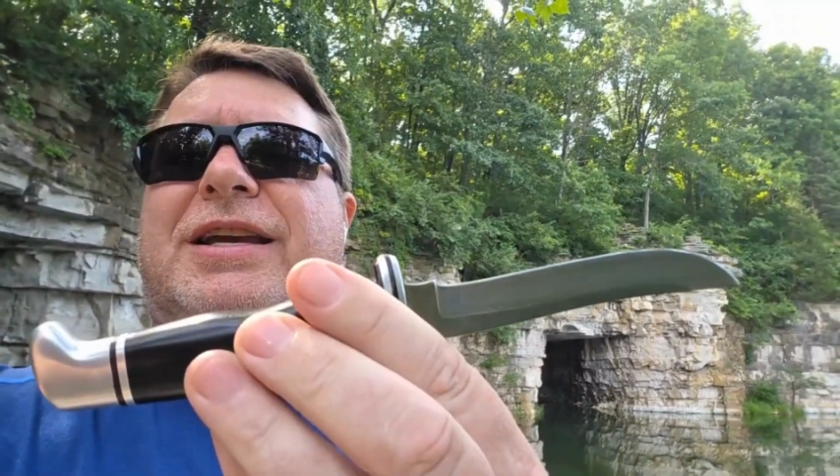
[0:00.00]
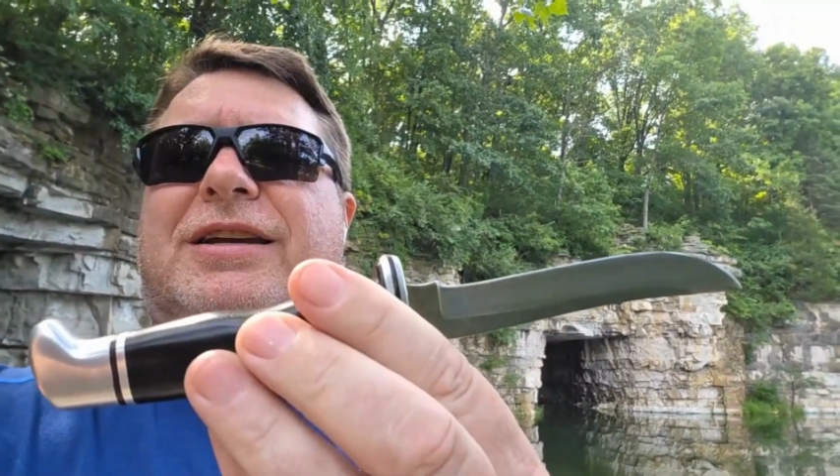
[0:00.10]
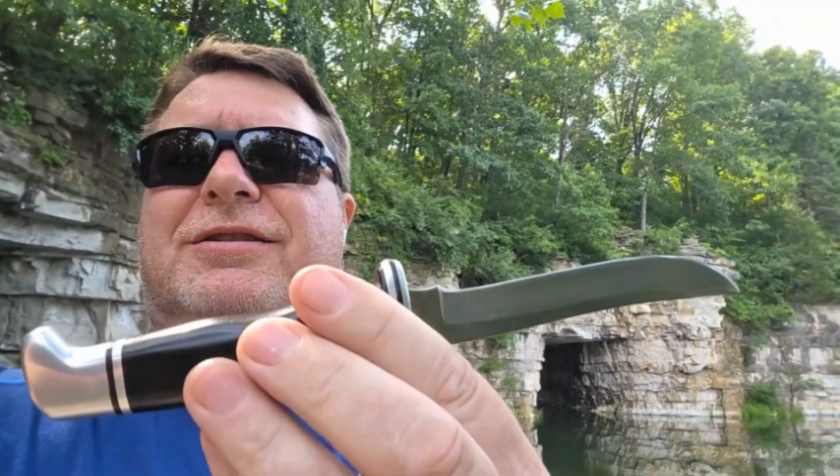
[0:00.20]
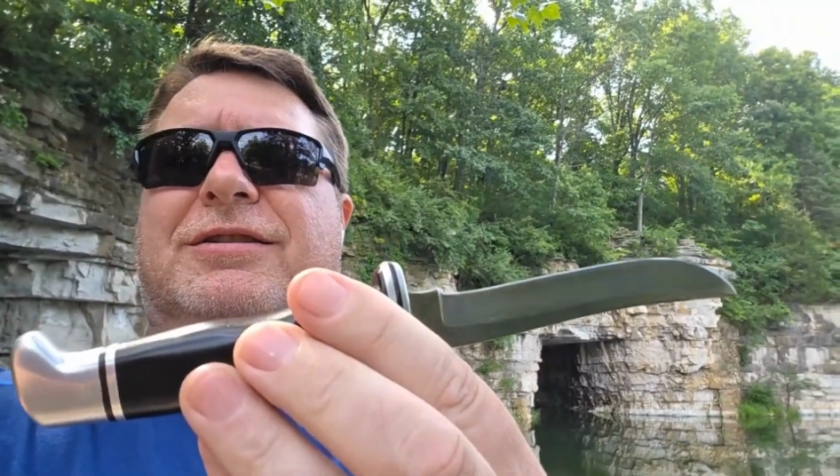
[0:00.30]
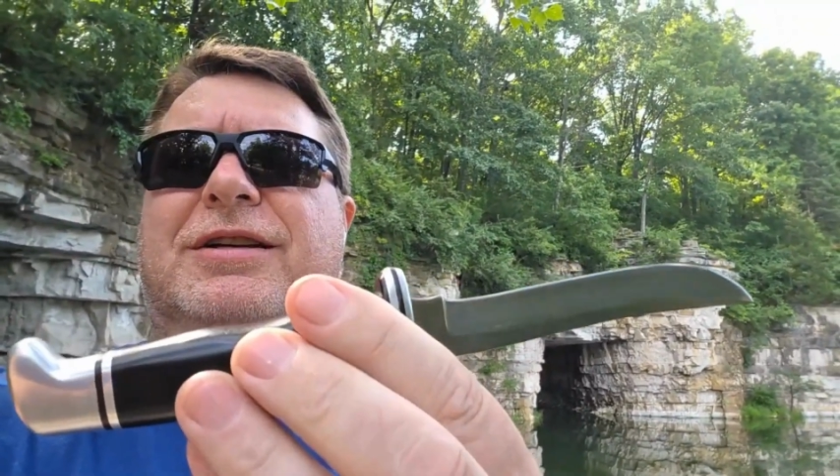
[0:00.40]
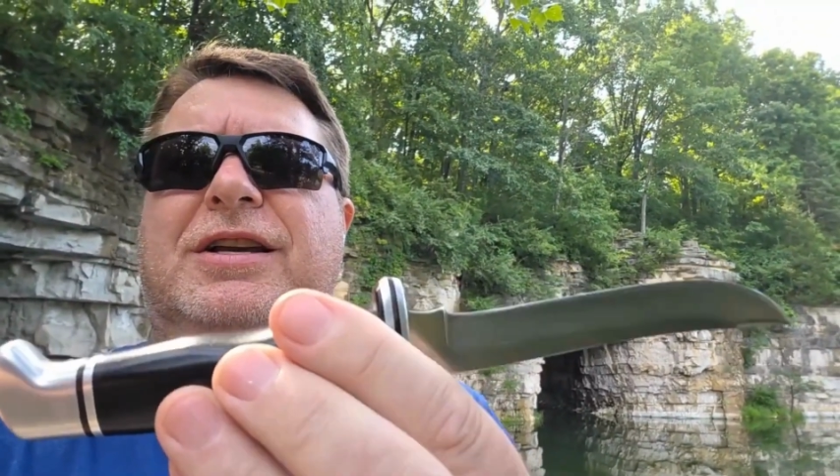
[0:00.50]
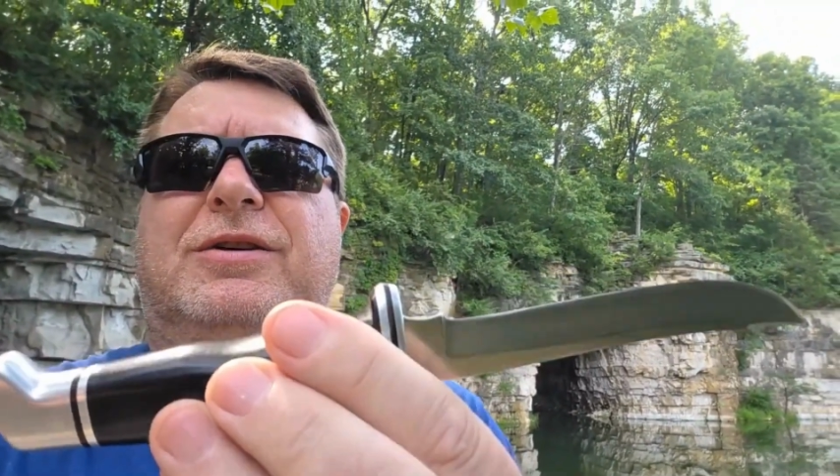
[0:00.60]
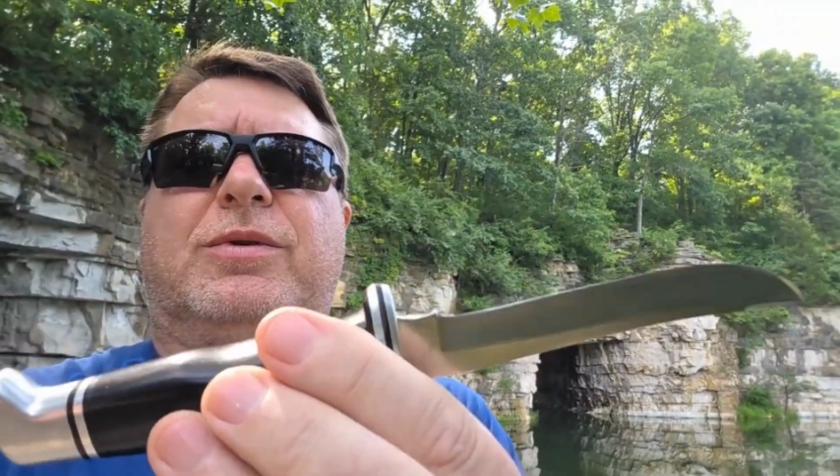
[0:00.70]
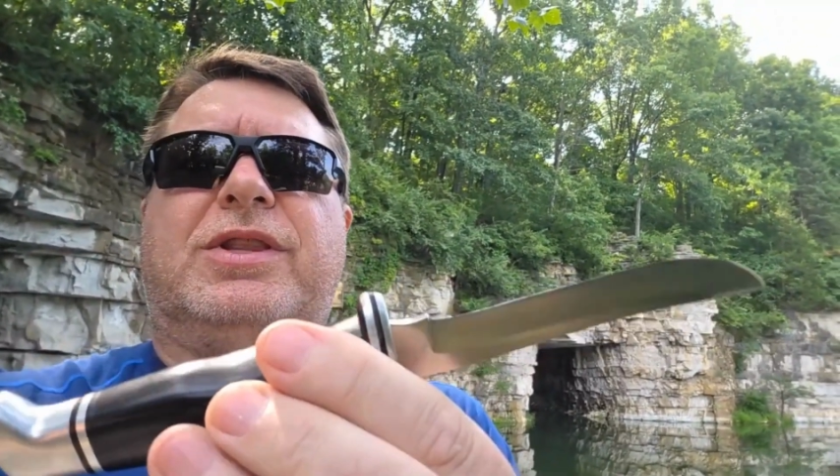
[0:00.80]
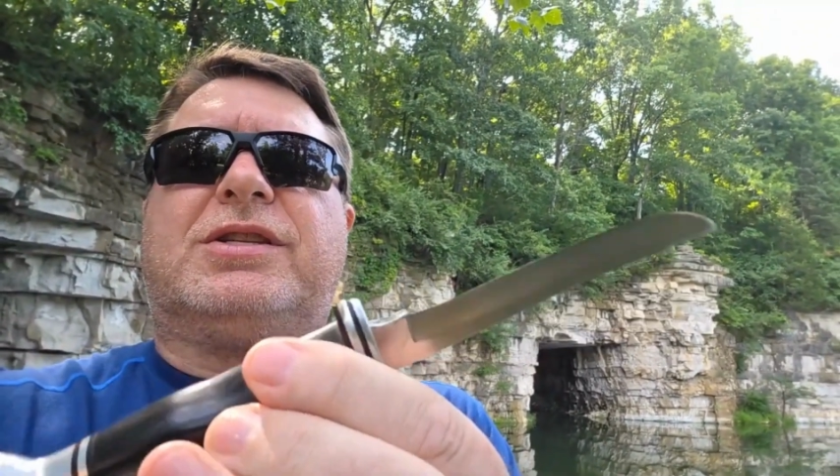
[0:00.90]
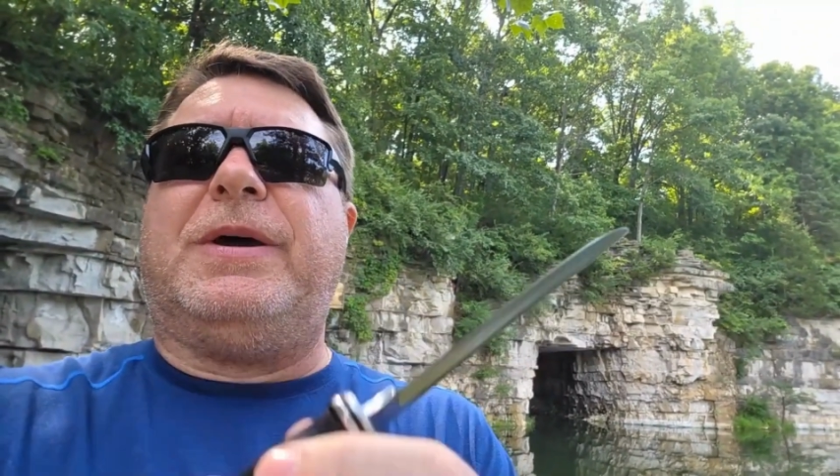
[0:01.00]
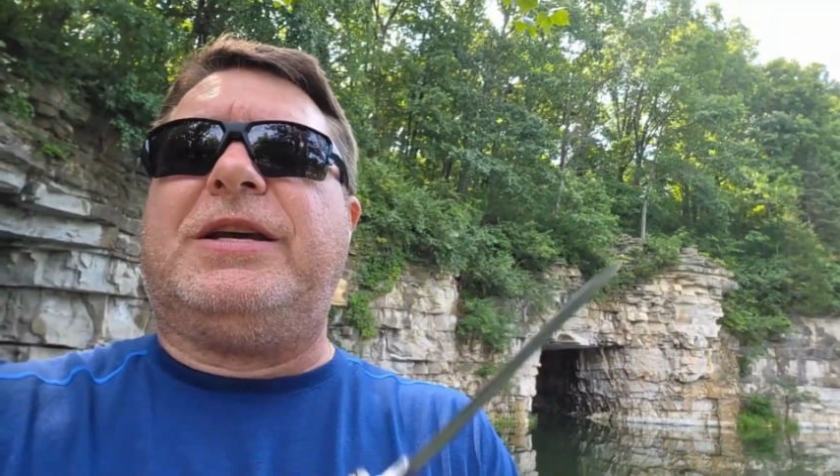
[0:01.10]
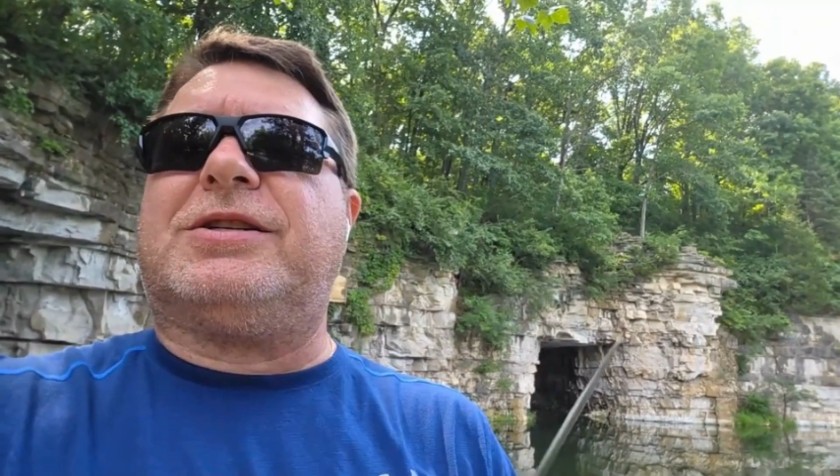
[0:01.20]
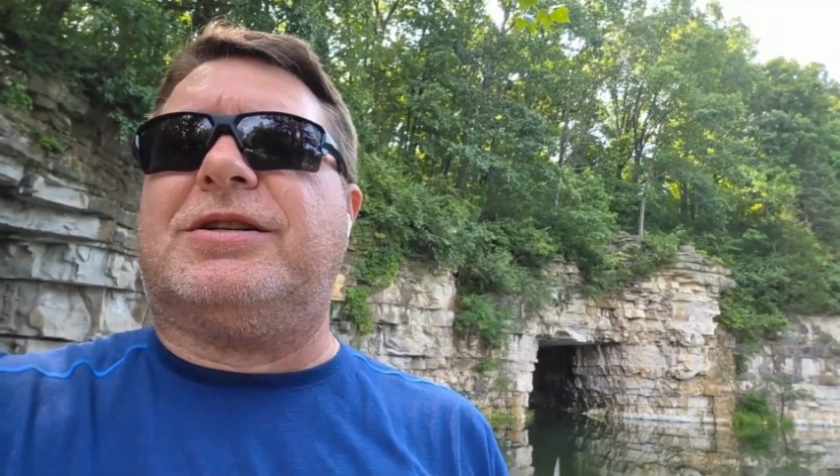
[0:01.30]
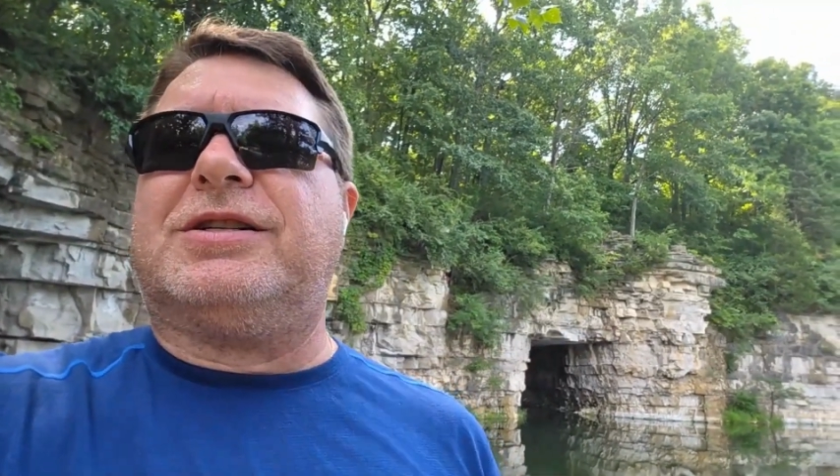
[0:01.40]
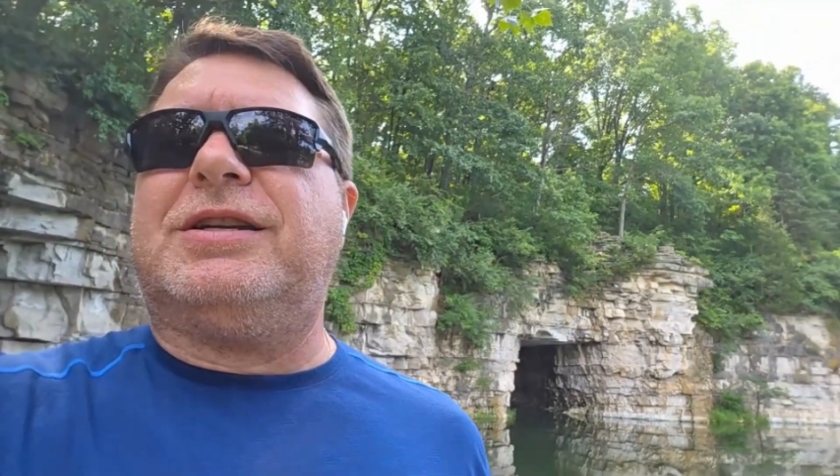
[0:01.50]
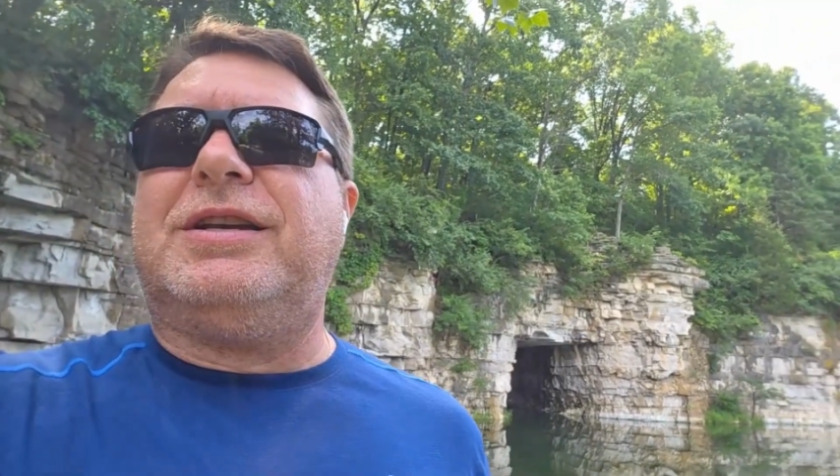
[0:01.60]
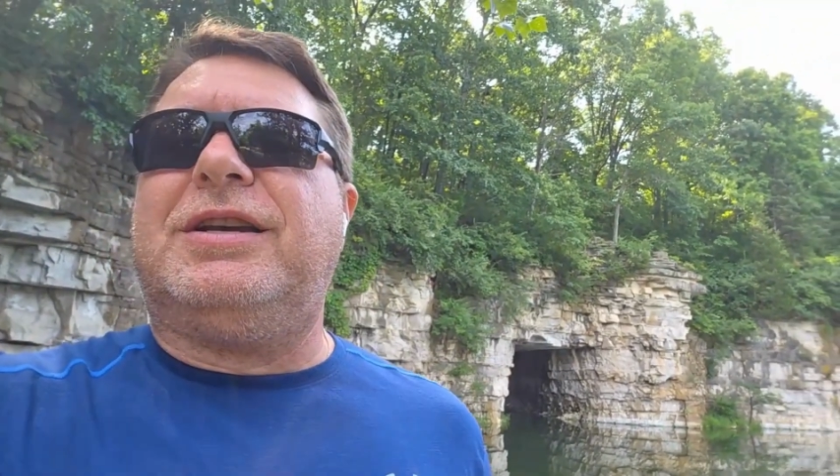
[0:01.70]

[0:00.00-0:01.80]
handle with the spacers.